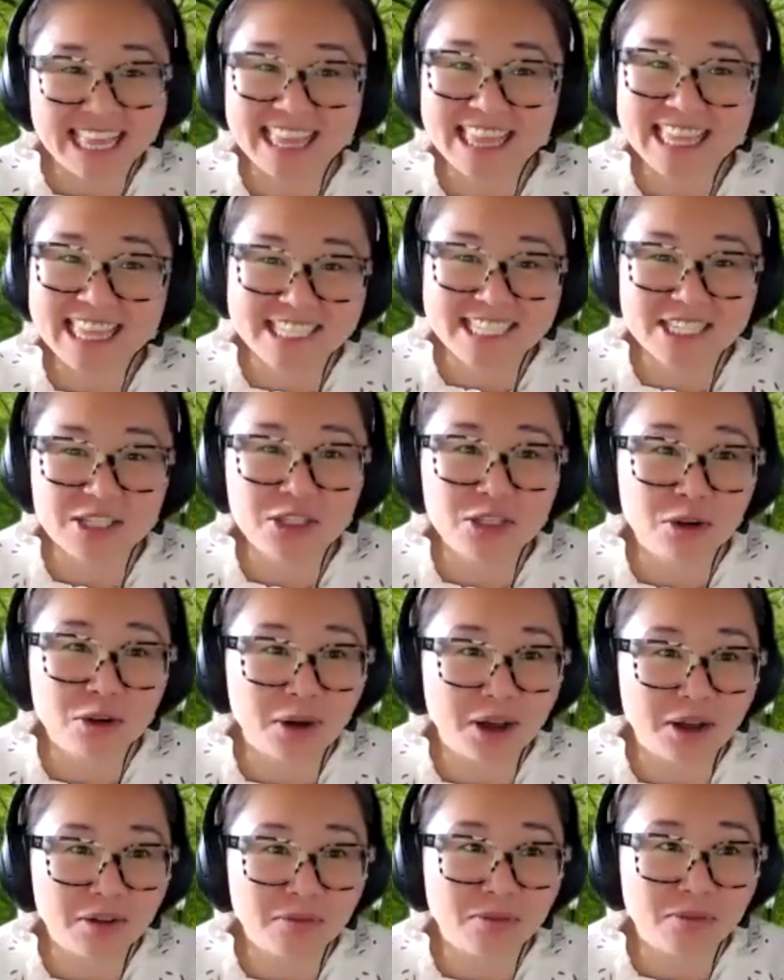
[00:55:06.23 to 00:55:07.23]
this is so
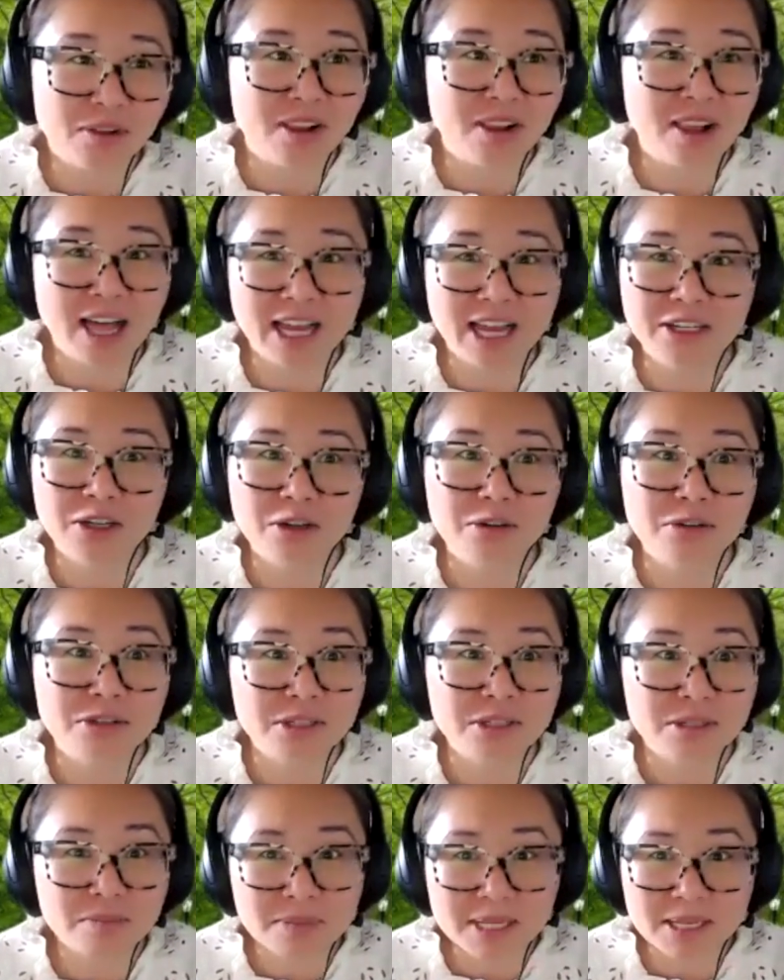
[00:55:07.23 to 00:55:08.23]
helpful, I know,
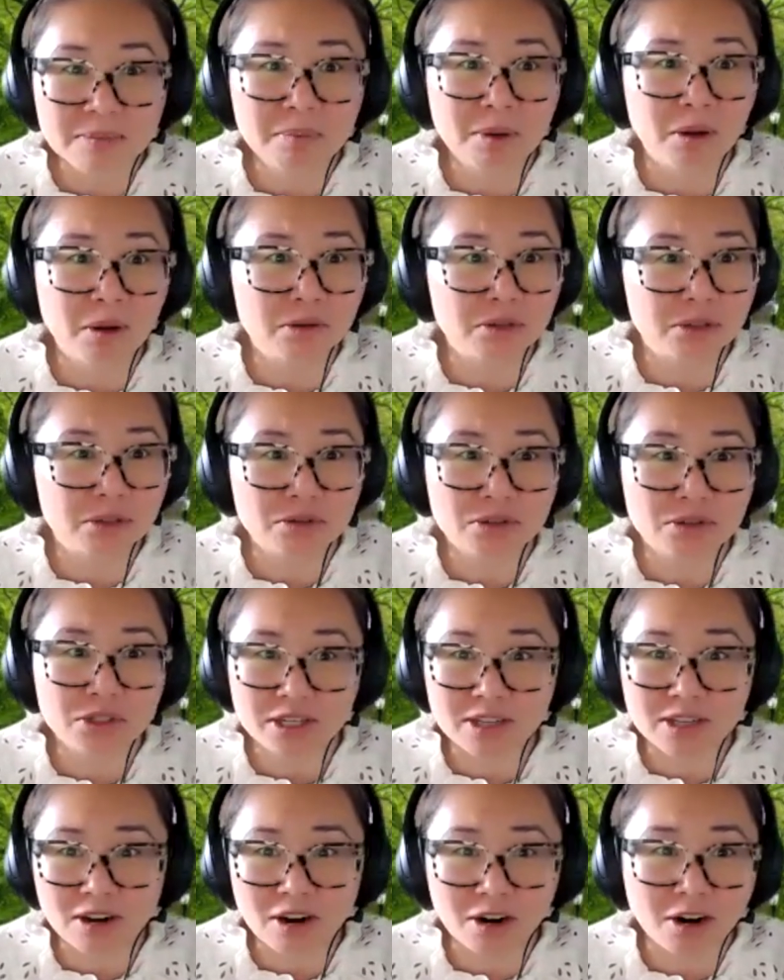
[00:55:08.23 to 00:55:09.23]
to me, but also
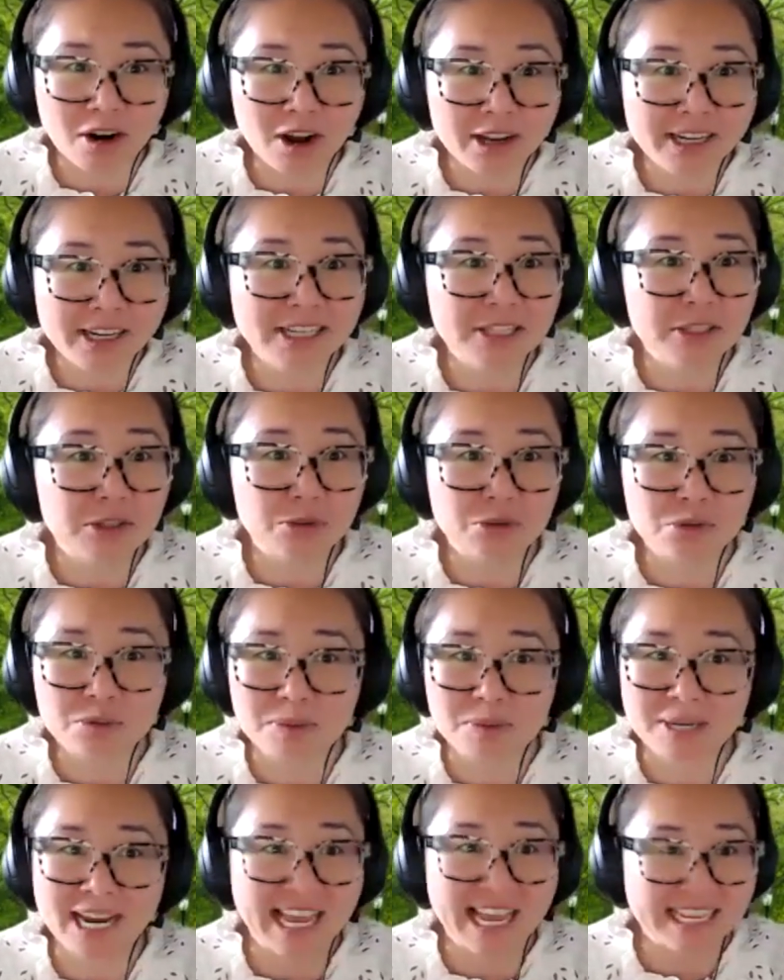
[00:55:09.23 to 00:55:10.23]
to our audience who's
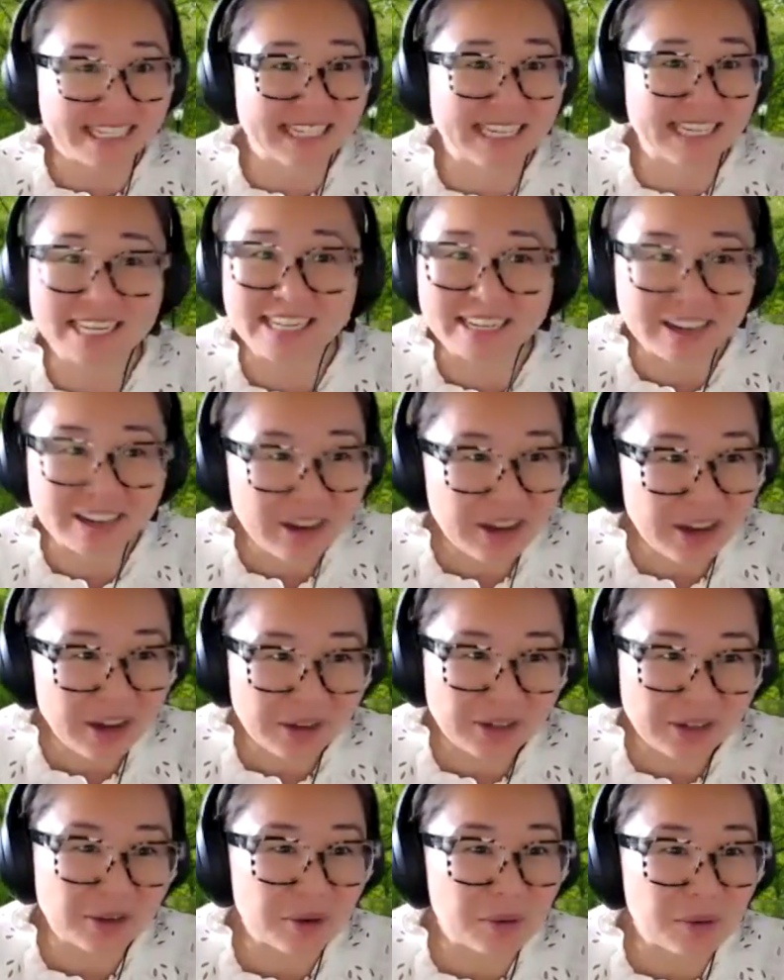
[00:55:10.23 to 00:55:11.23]
been asking,
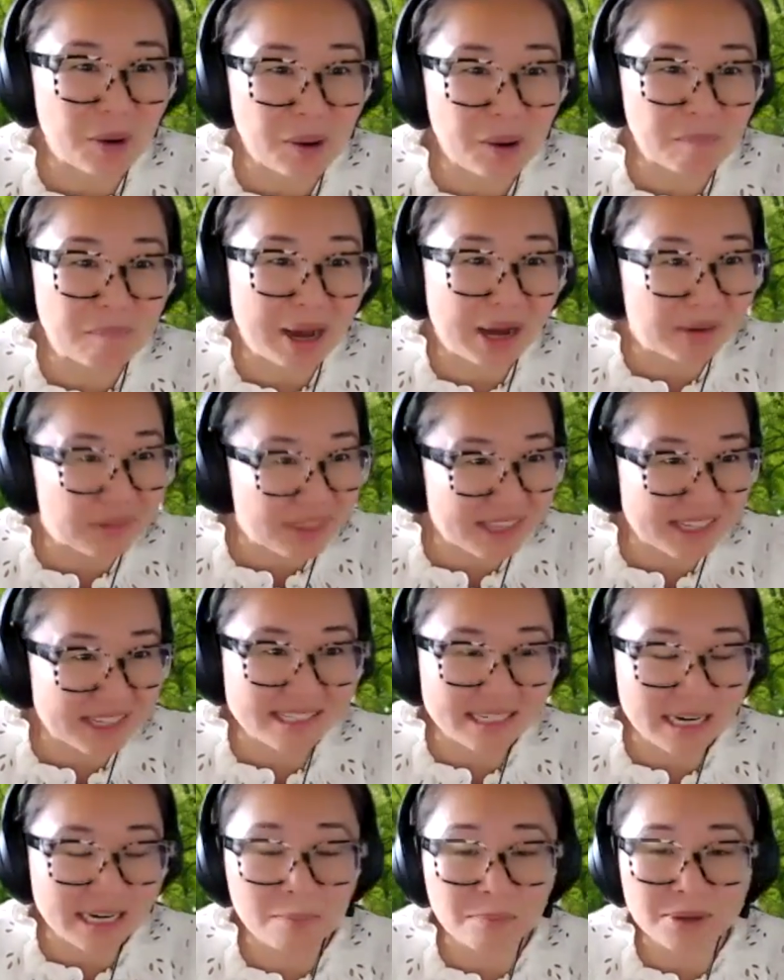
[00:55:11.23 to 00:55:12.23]
about
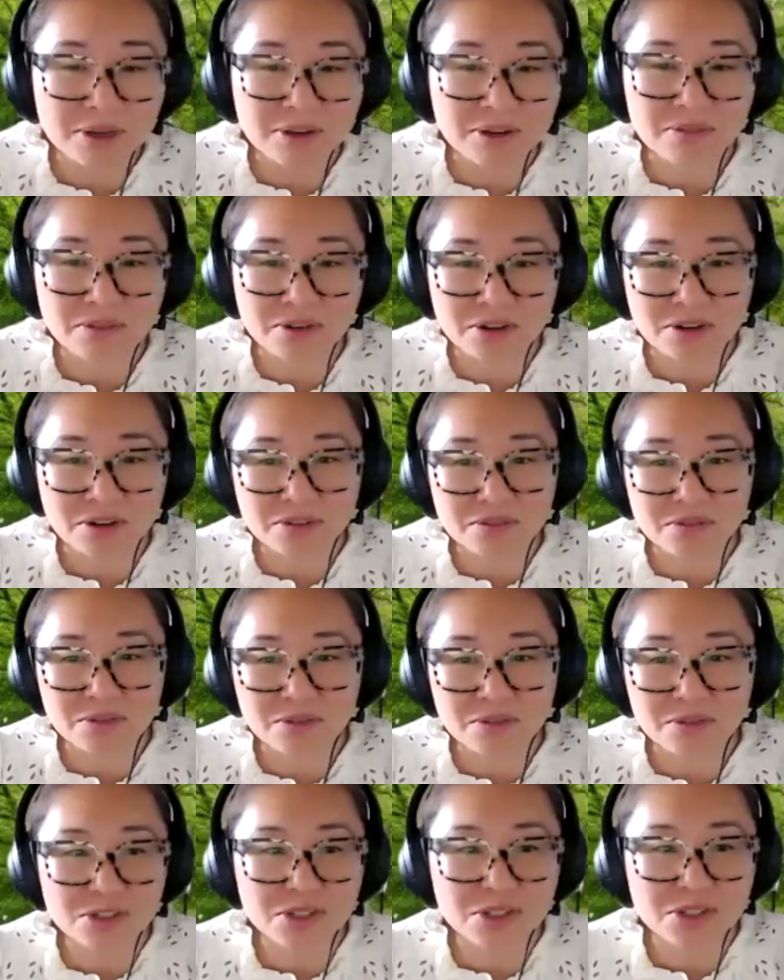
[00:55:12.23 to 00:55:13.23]
this topic for
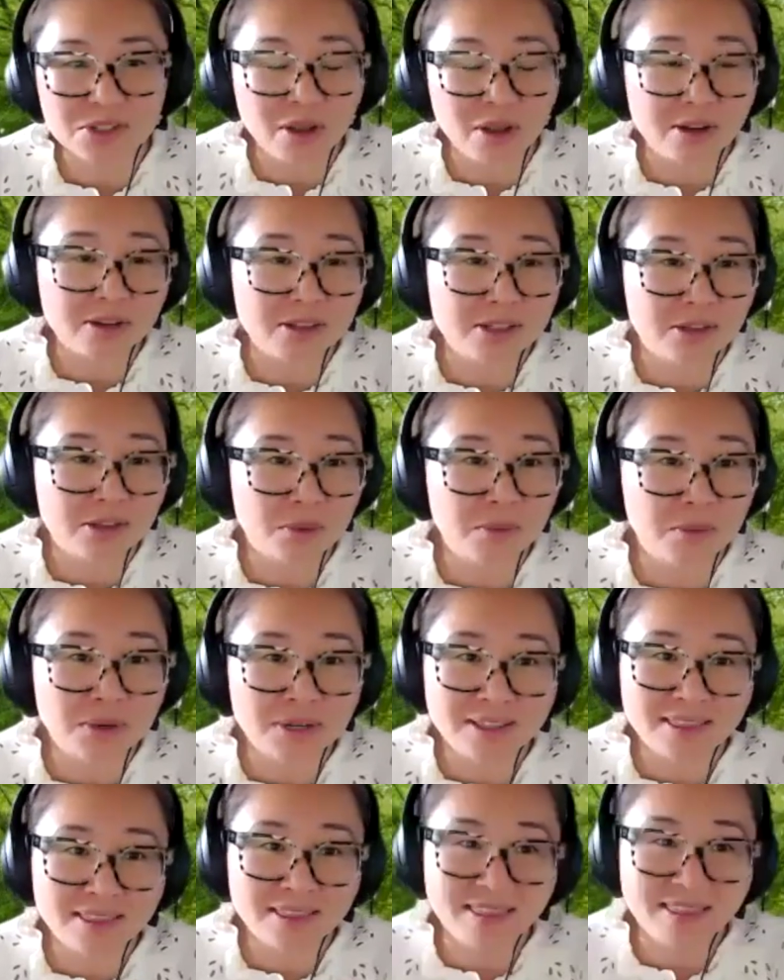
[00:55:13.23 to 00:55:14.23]
so long. So we want
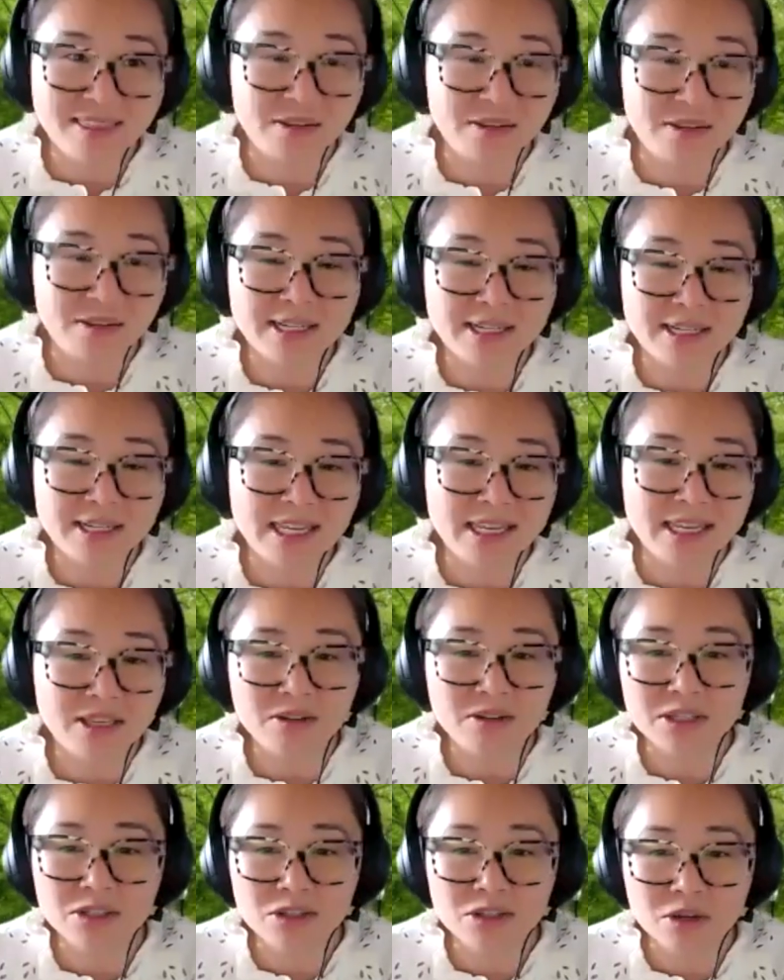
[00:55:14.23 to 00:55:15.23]
to thank you guys. Thank you
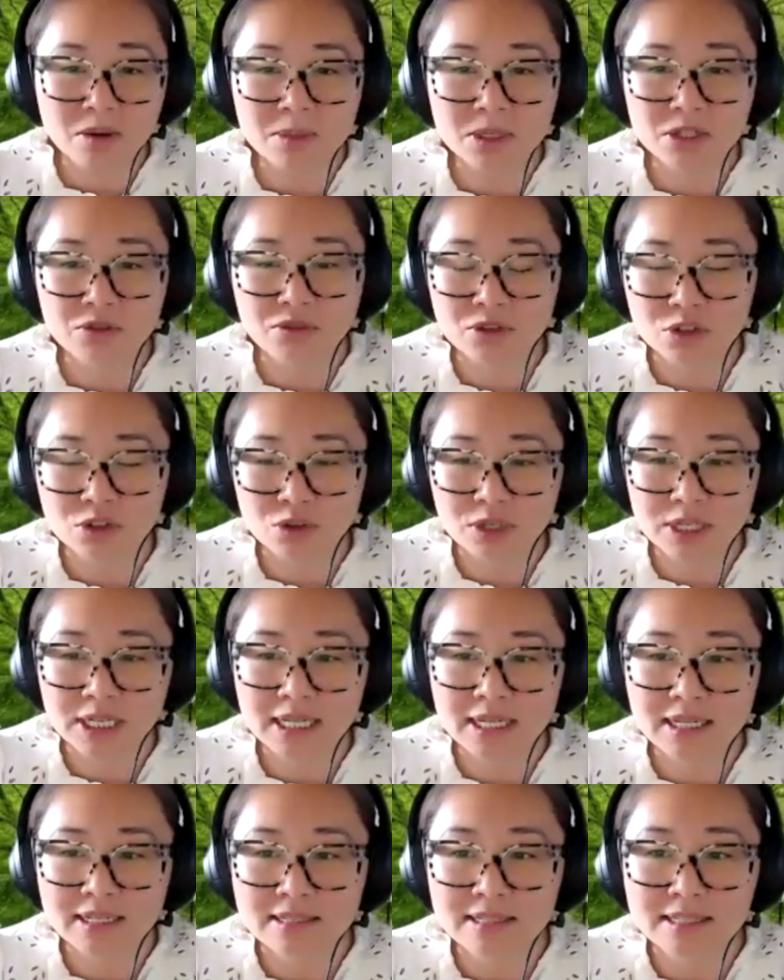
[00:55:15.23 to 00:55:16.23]
guys so much for joining
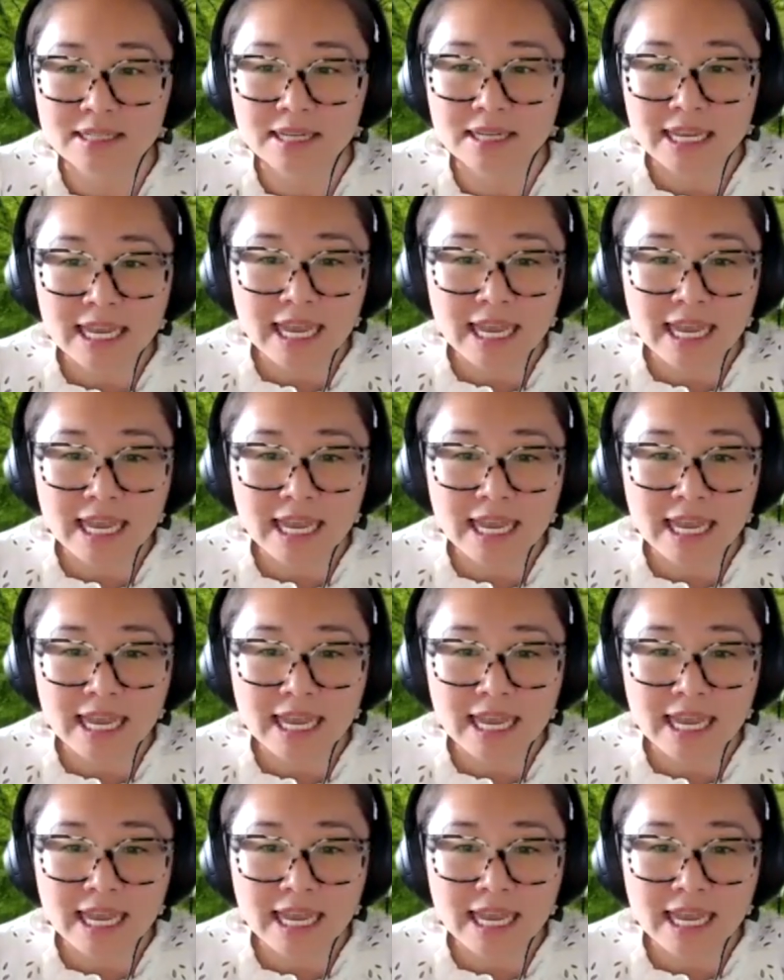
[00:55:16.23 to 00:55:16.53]
us.